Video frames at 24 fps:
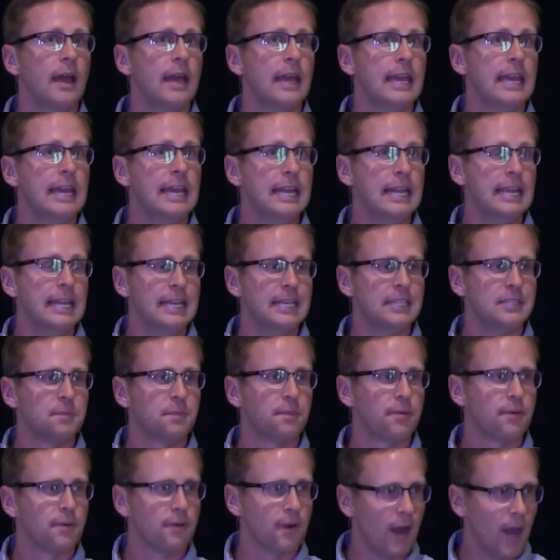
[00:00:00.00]
It is
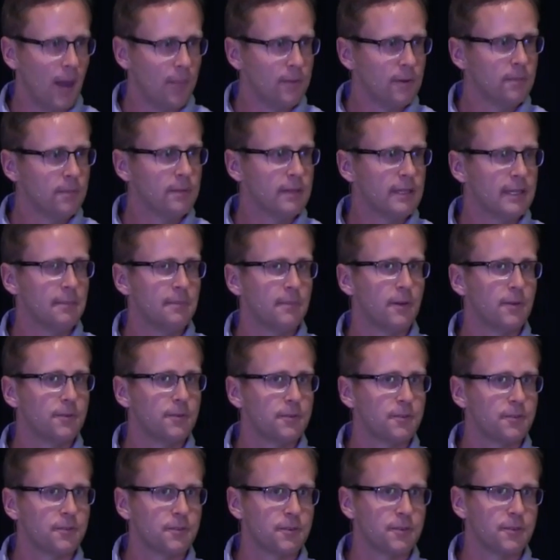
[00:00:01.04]
probably
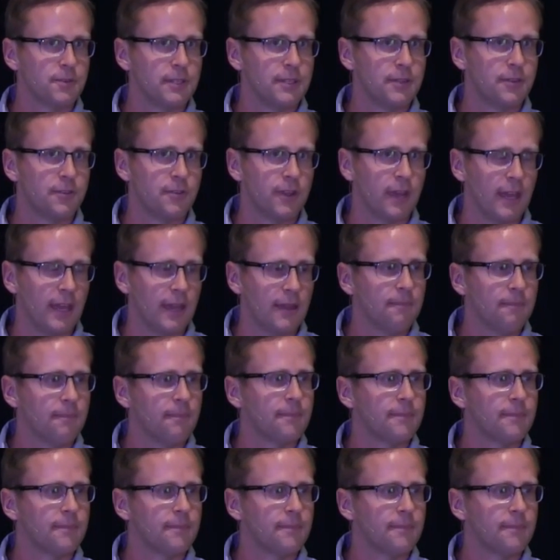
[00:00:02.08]
most true to say